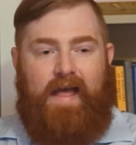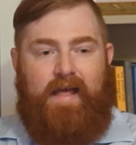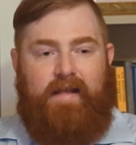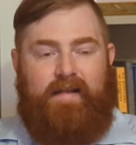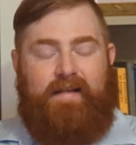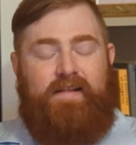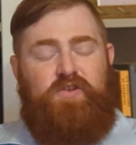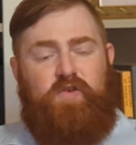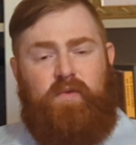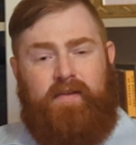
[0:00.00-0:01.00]
had an
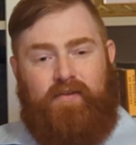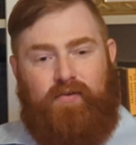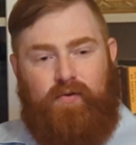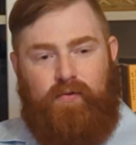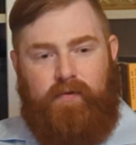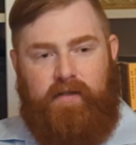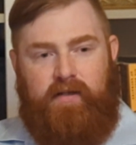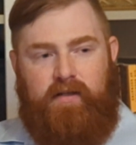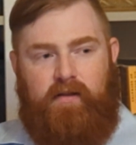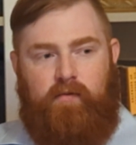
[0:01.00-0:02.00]
issue with its
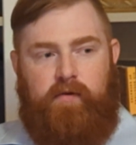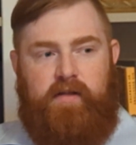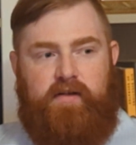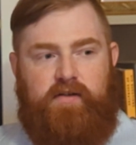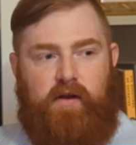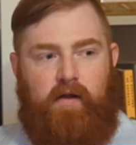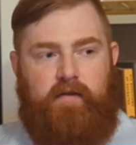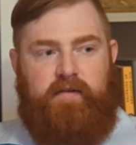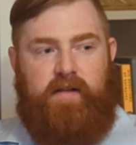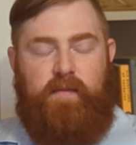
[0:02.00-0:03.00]
coolant, which
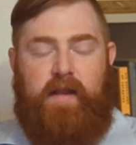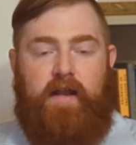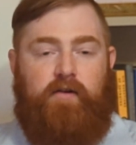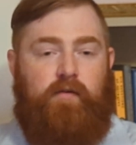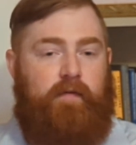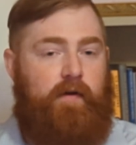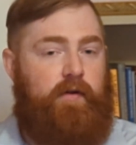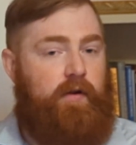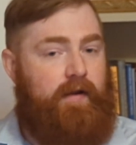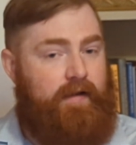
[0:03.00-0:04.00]
caused a mechanical
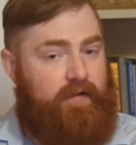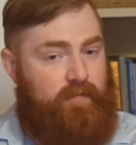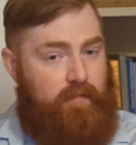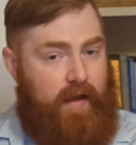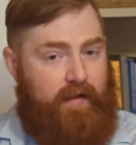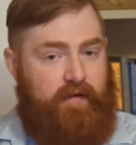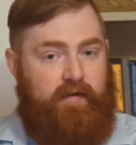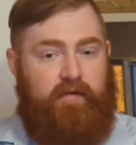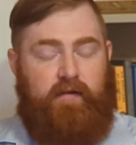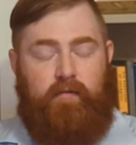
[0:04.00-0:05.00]
failure in its
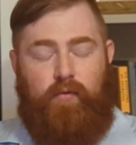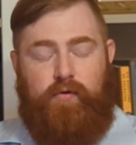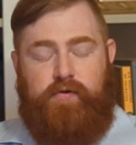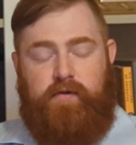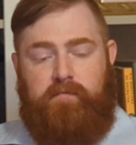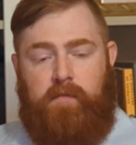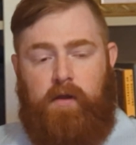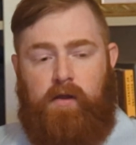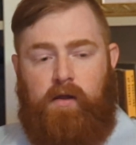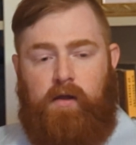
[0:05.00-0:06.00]
magnets in a portion.
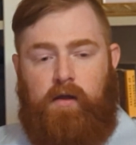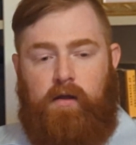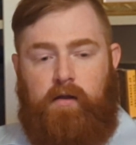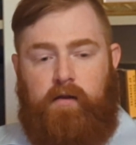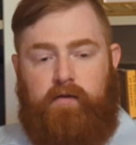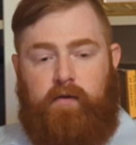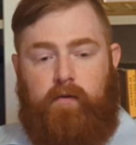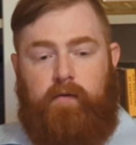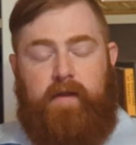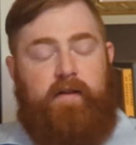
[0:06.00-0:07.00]

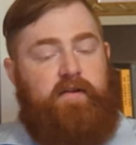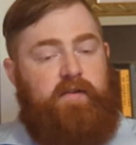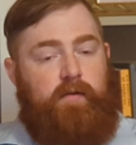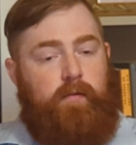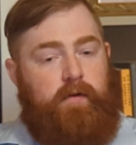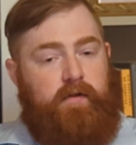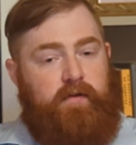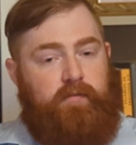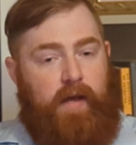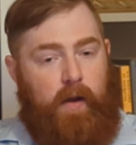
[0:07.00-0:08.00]
So the LHC
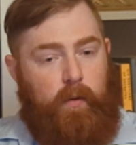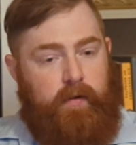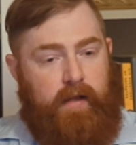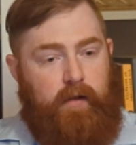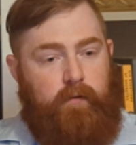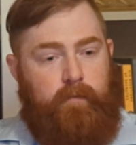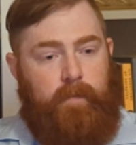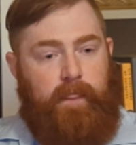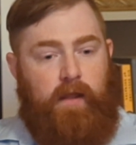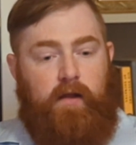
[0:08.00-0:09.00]
was powered down
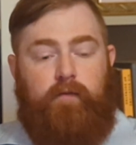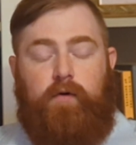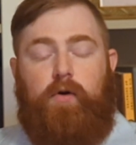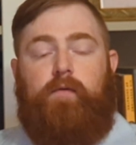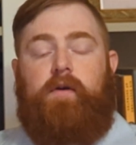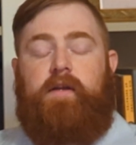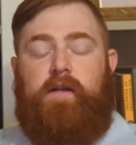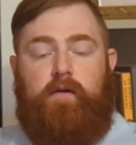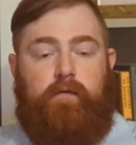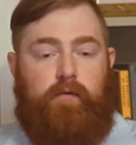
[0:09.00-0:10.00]
for over a
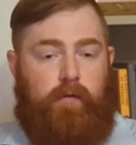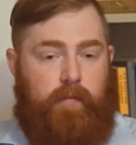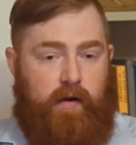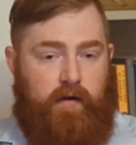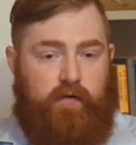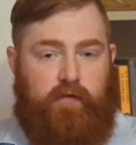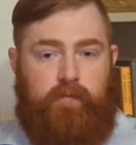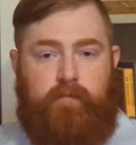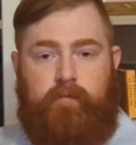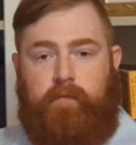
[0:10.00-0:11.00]
year for repairs.
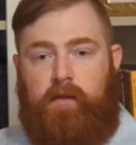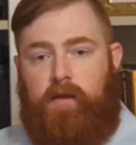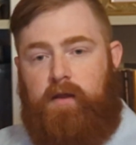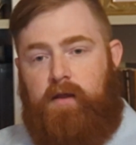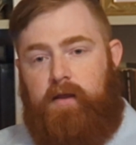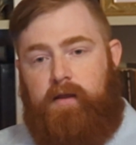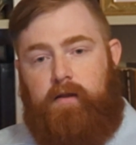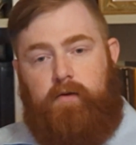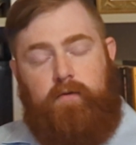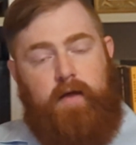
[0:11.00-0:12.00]

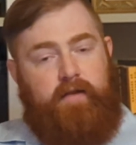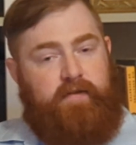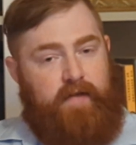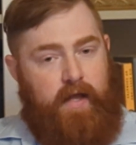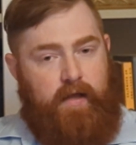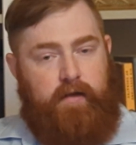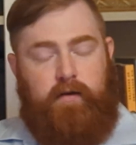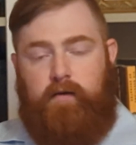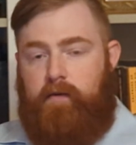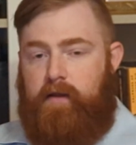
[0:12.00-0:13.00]
In 2009,
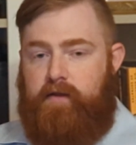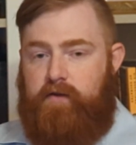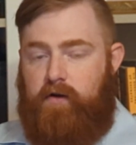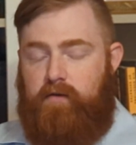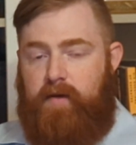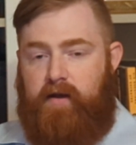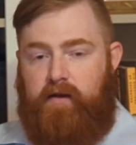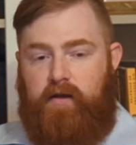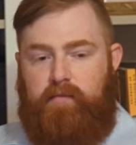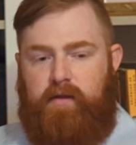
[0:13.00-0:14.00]
they started back
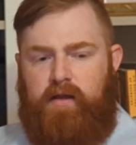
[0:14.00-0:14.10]
up